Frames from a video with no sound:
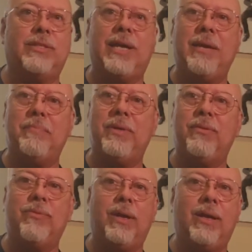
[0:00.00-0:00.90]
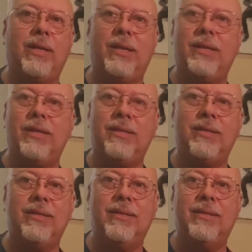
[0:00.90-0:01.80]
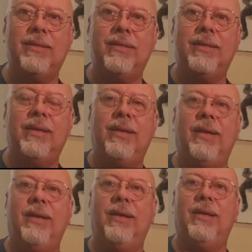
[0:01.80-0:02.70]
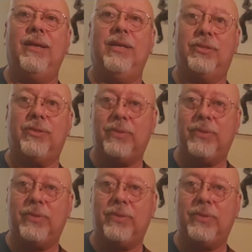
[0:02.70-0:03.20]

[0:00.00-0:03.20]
Just type in Ray Ayala. It's